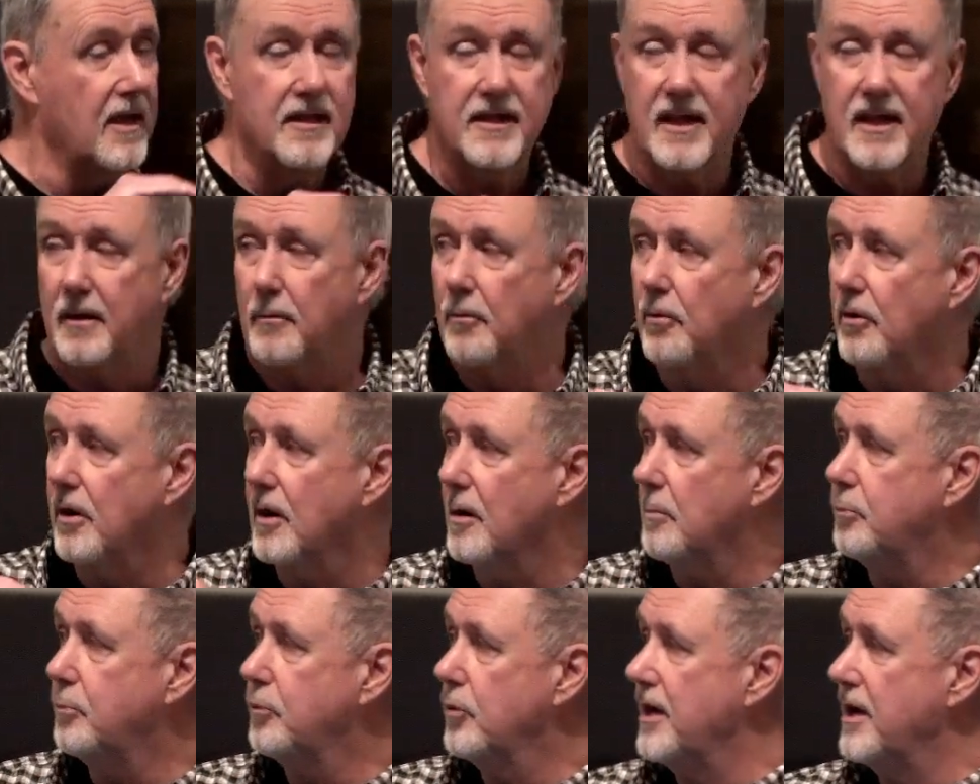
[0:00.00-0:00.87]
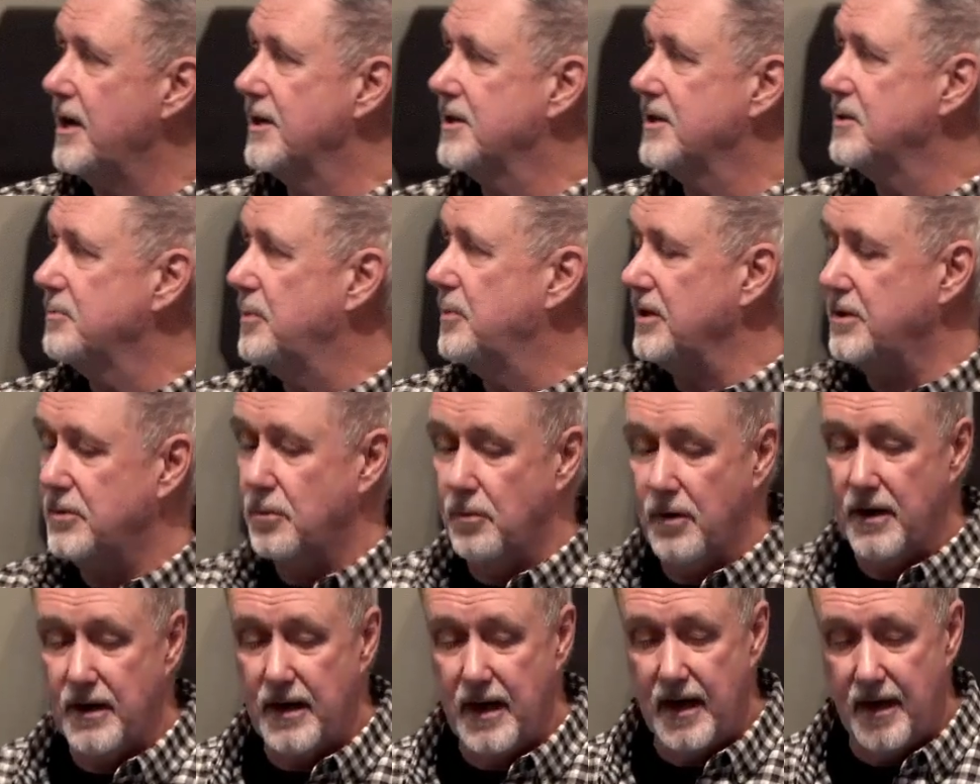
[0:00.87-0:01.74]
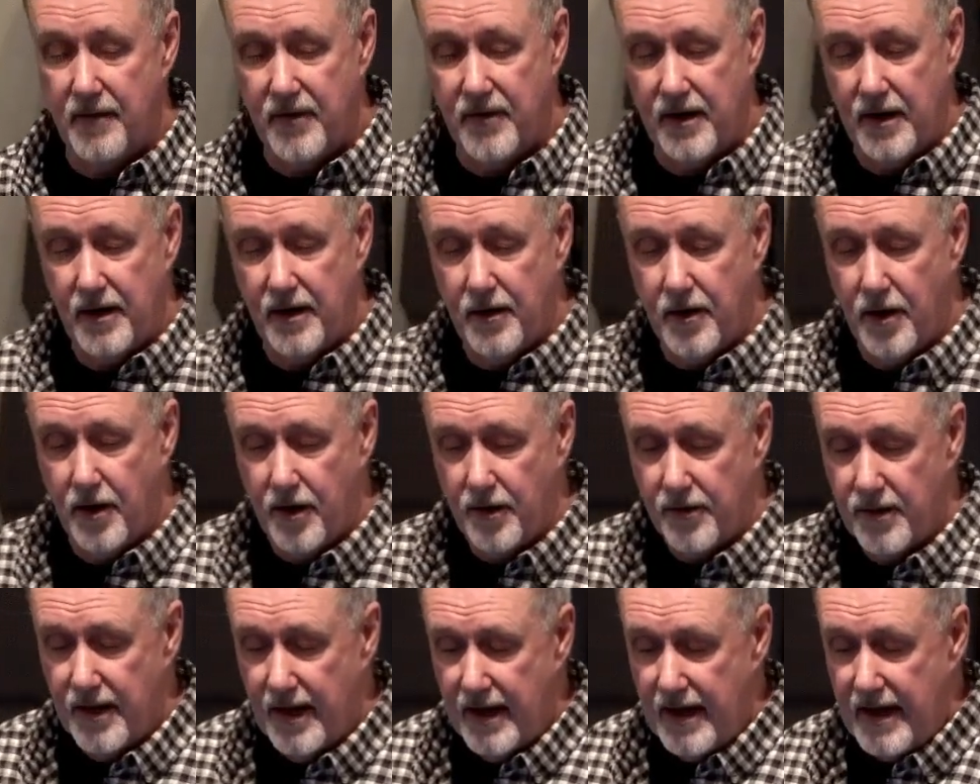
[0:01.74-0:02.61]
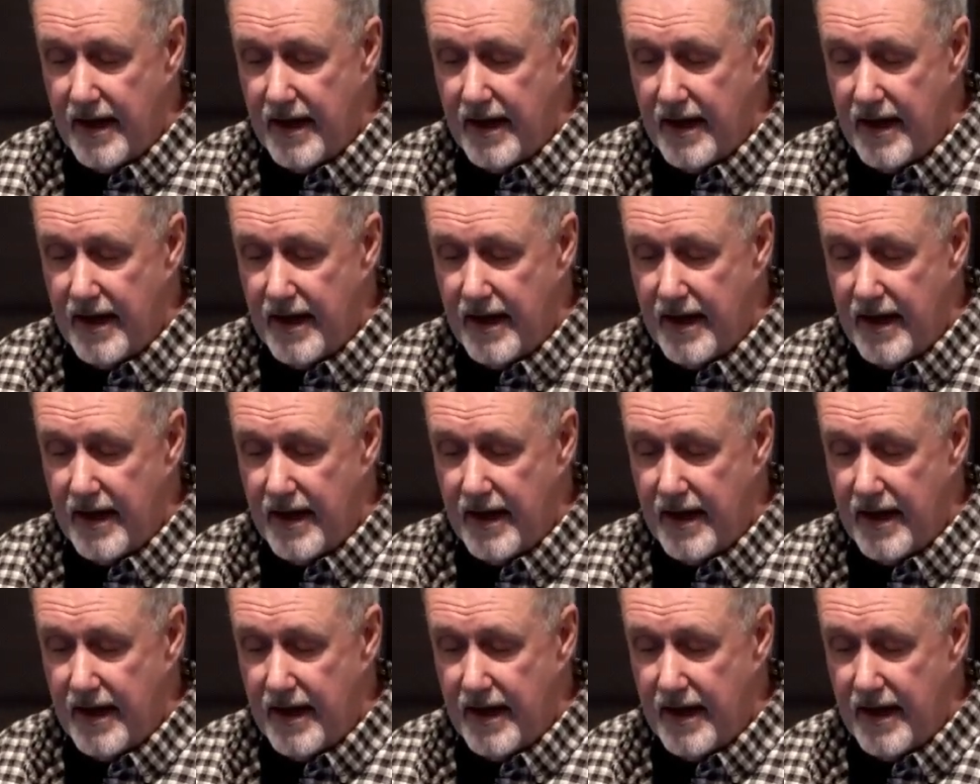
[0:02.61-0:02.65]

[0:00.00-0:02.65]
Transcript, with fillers: They were a bridge between heaven and earth.